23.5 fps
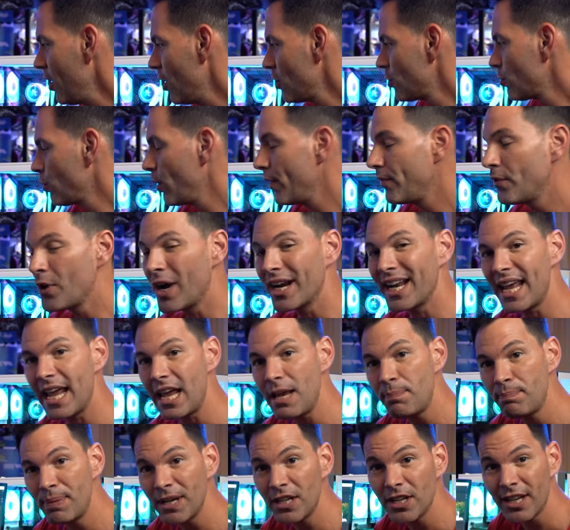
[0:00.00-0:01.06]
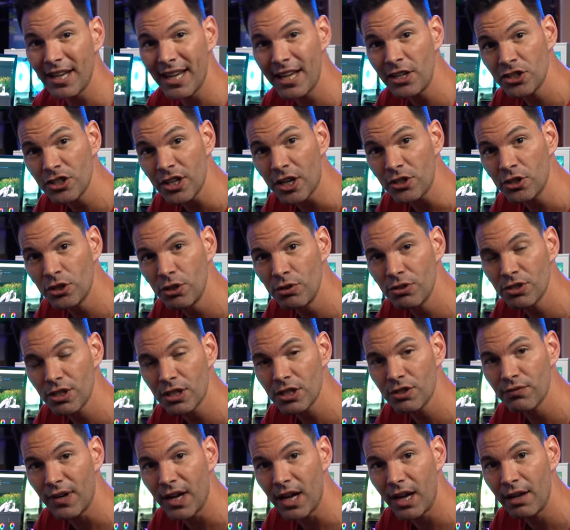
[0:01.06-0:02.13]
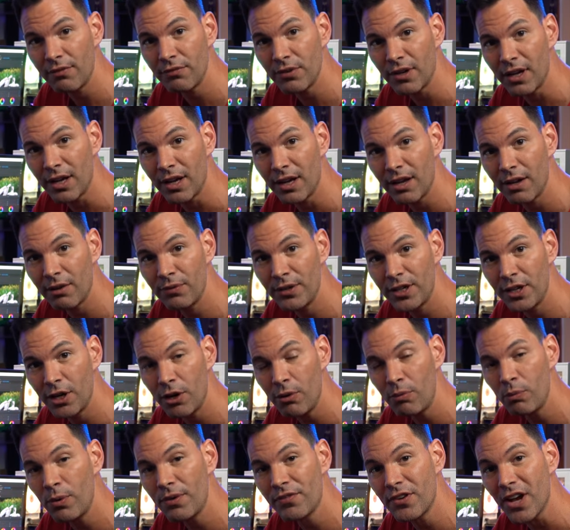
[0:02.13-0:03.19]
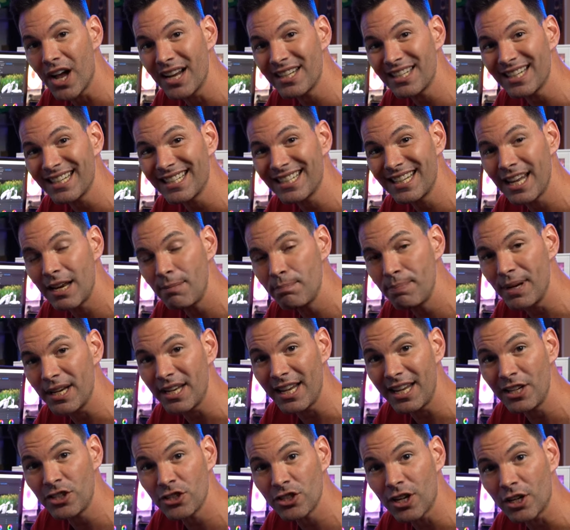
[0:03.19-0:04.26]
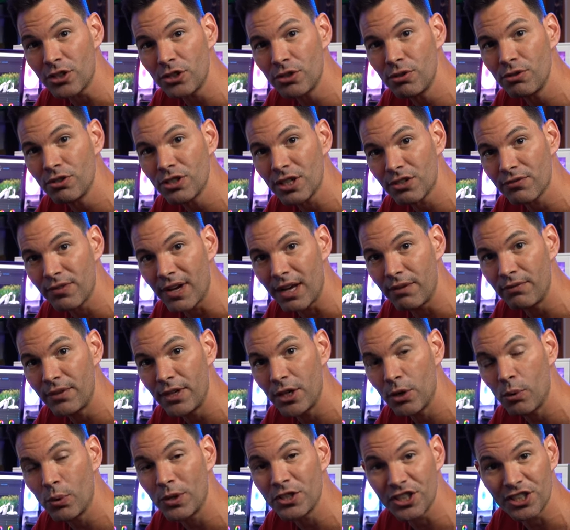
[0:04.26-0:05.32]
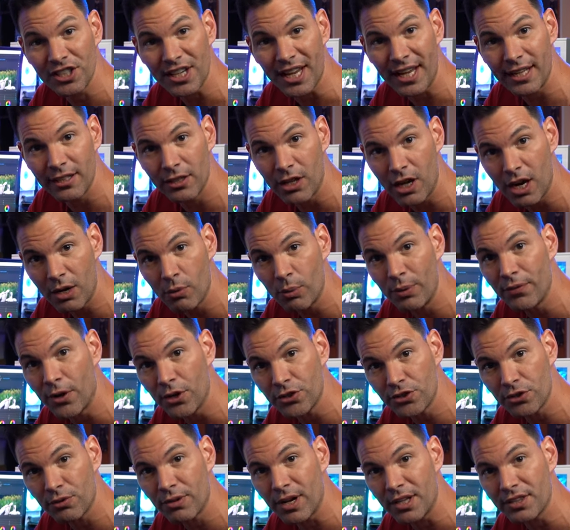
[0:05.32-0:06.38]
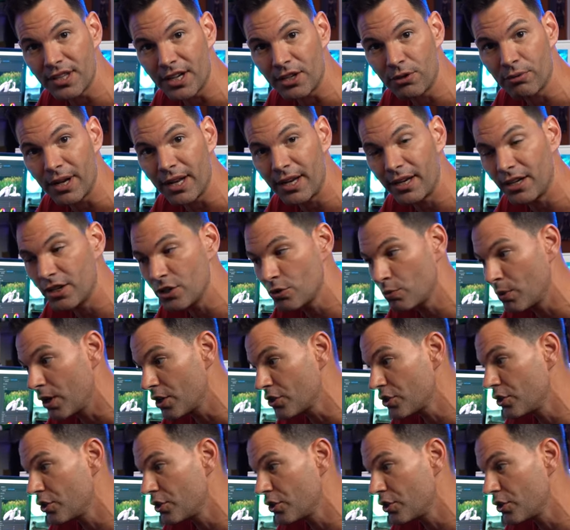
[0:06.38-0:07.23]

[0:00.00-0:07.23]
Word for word: So we've got 8-bit H.265 video, we've got 10-bit H.265 video, which is N-Log, we've also got that graded as well.